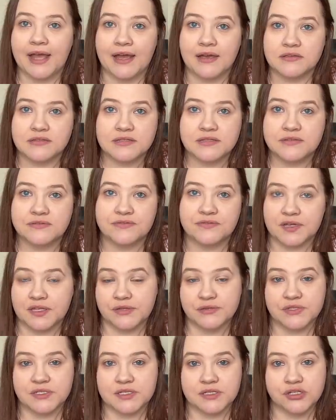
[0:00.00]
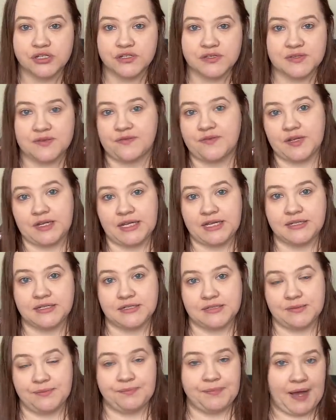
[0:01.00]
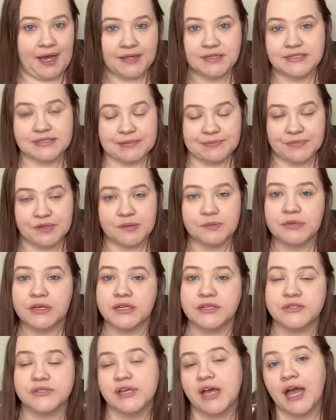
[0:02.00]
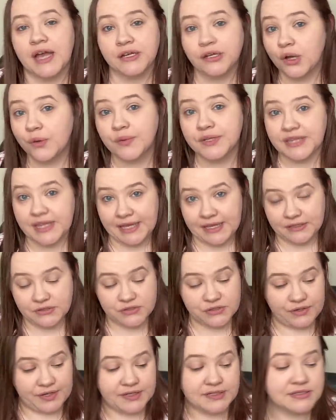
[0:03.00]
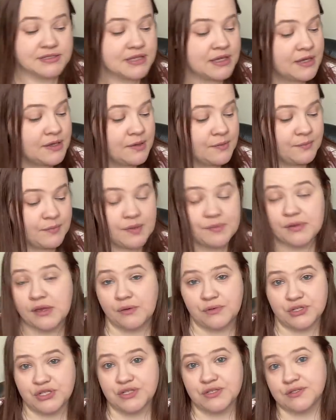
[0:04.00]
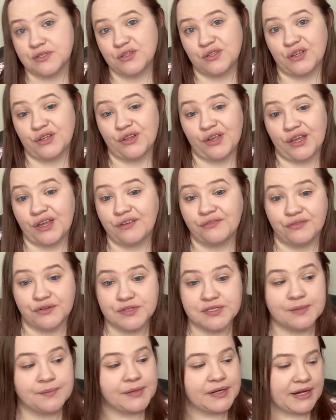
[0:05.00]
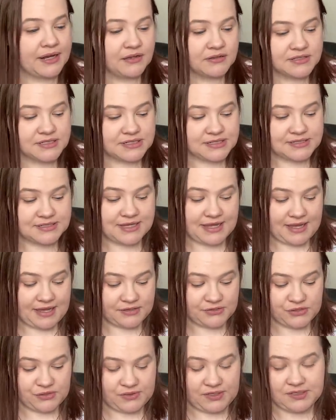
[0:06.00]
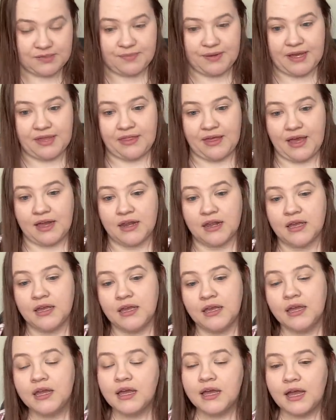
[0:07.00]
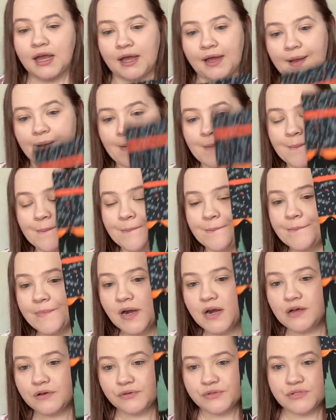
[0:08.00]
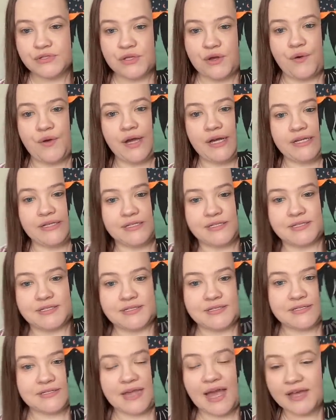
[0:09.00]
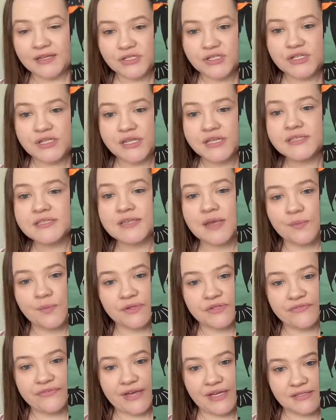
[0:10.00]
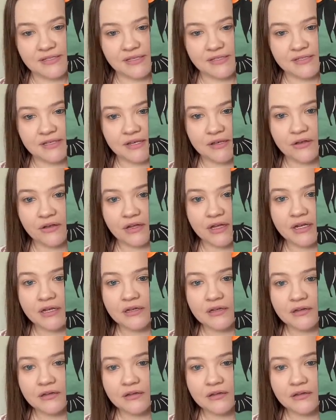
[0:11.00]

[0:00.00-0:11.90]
asked fellow stitchers if I needed to buy something because I know what the answer is. Maybe I was just looking for somebody else to say, Yes, you need to buy that. Um, so I snatched this up as fast as I could.